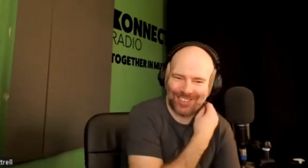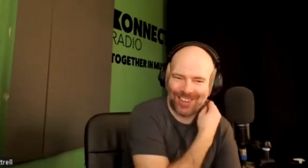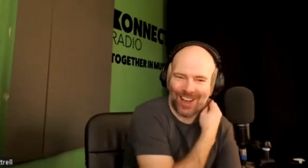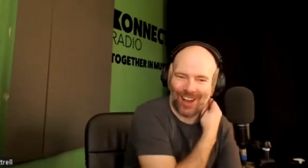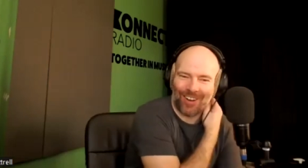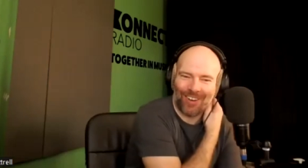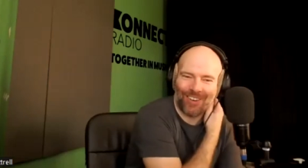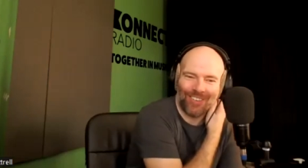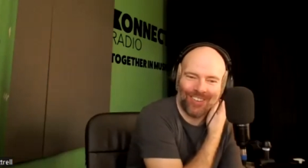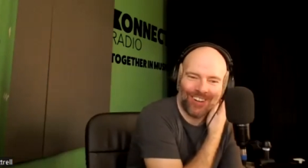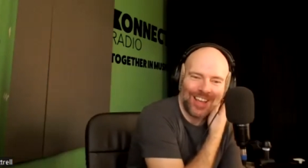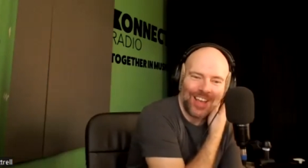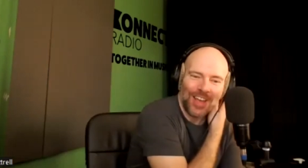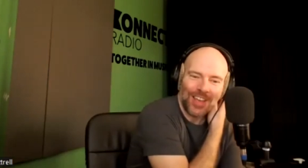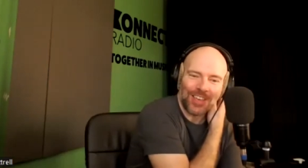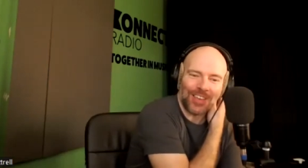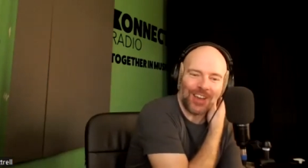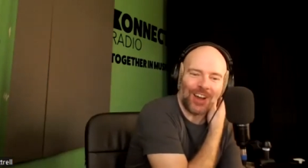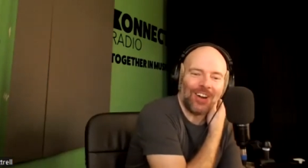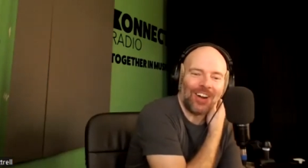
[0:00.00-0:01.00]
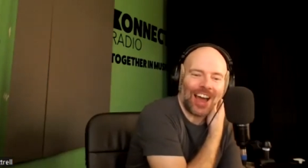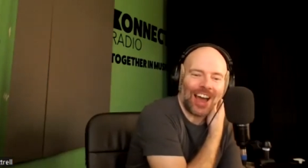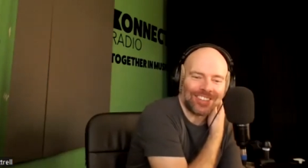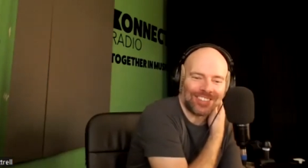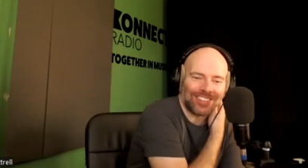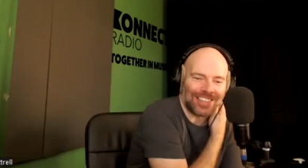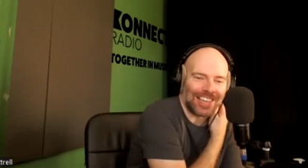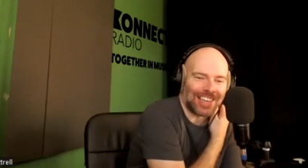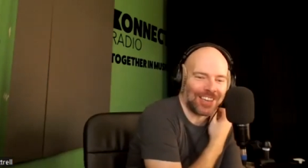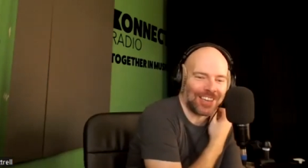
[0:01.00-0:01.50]
so you're
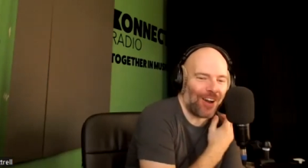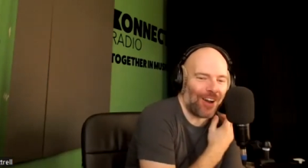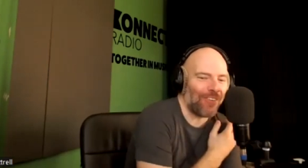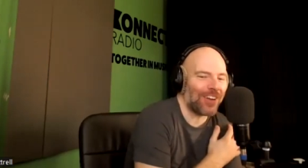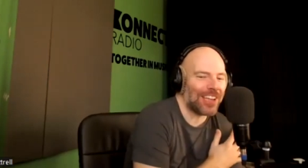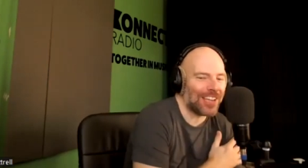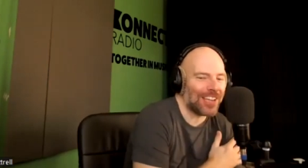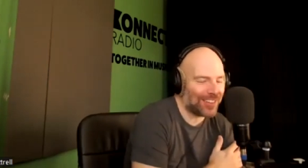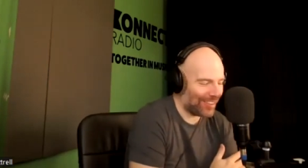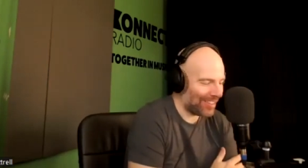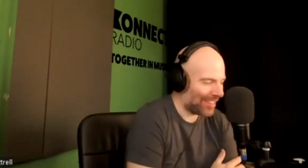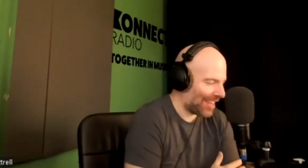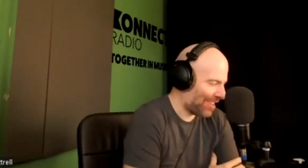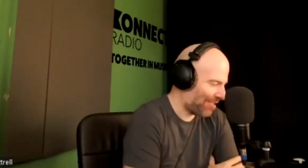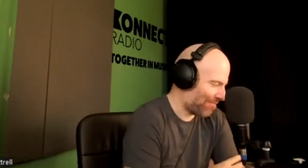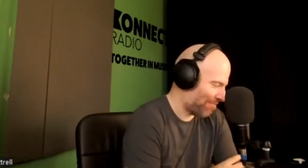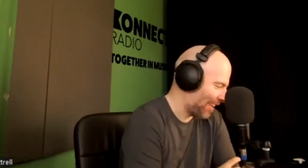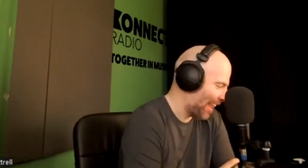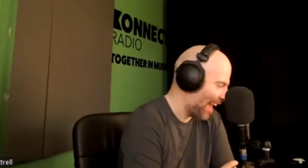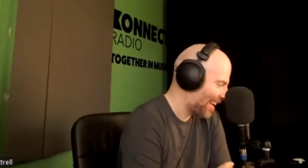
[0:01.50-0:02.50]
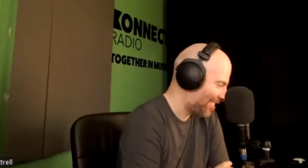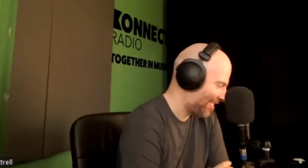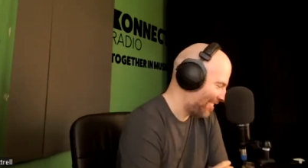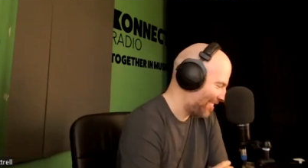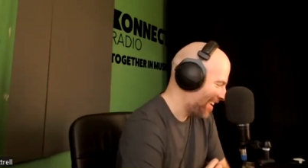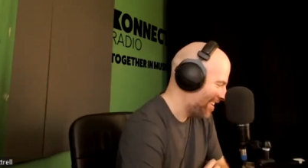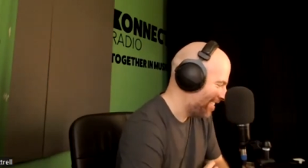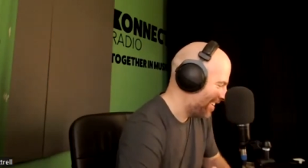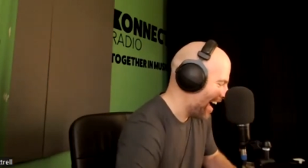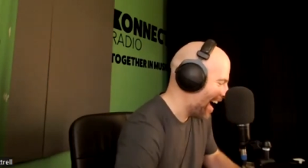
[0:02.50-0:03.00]
actually going to these
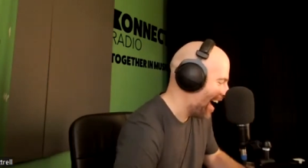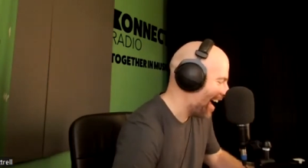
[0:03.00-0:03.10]
places.